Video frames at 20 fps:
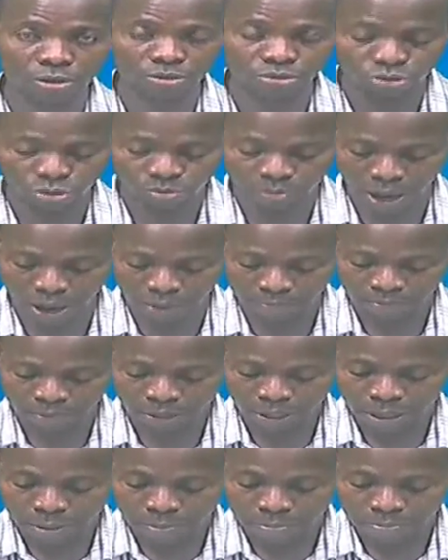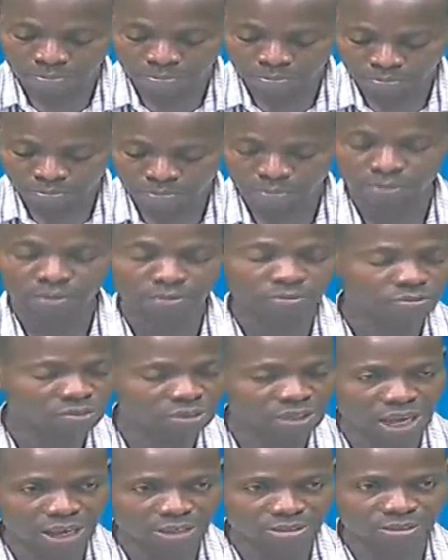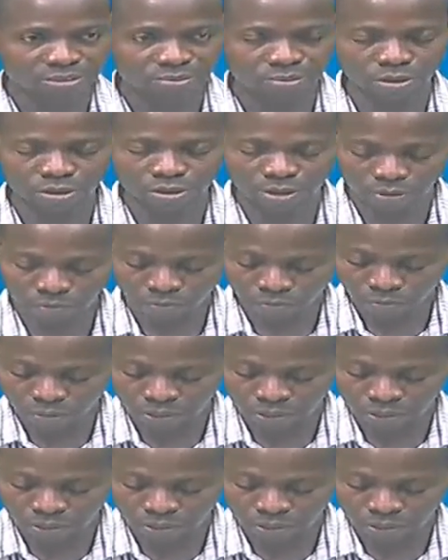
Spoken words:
October. Without what?